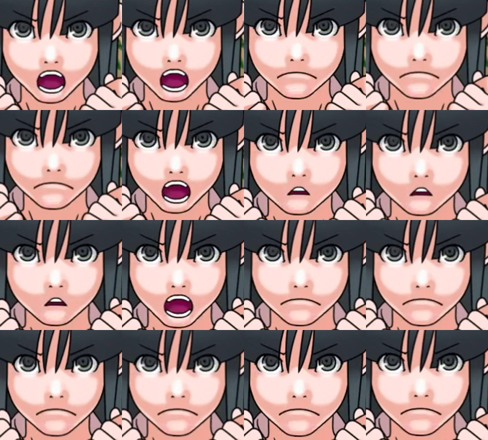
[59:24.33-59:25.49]
almost done anyway.
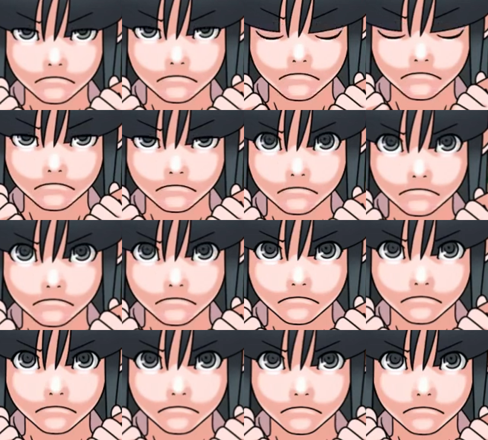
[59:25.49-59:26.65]
This man. I
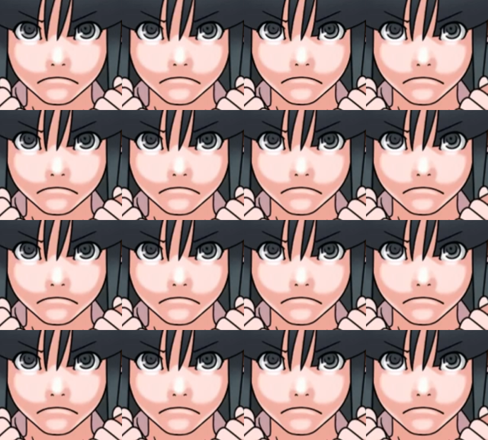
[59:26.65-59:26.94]
think he